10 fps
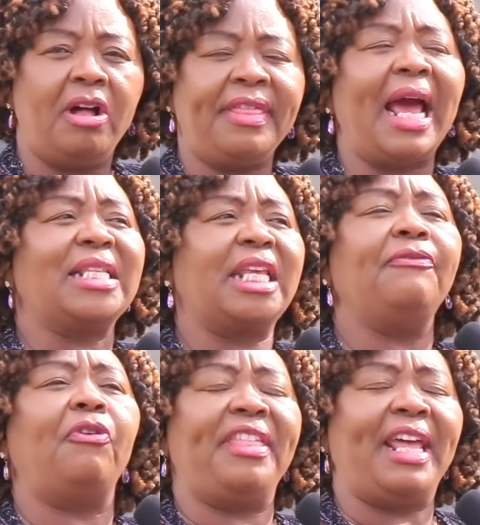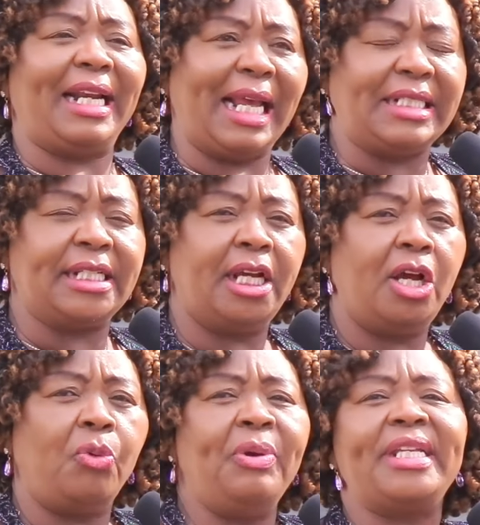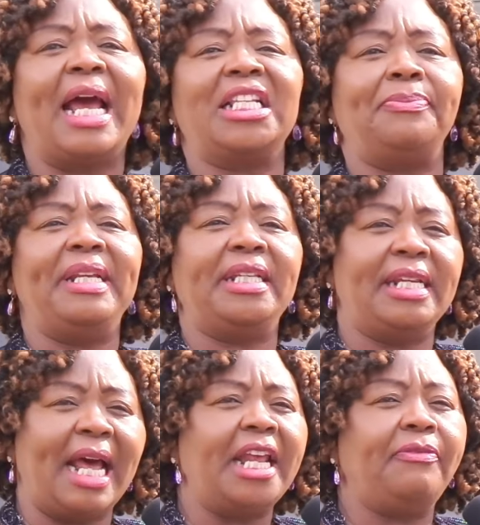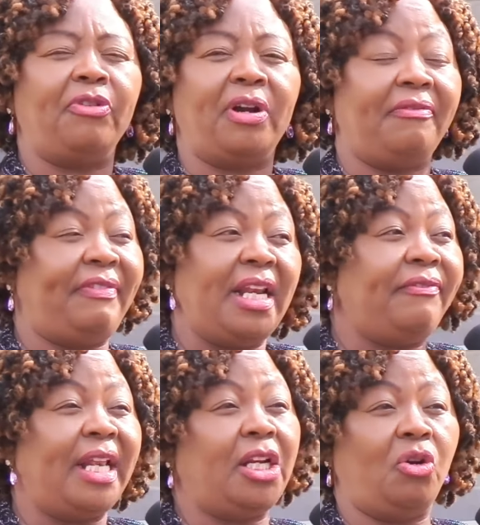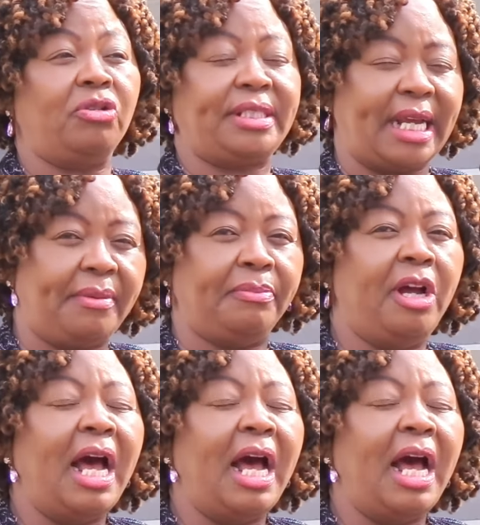They are asking for their light, which has been denied for a very, very long time.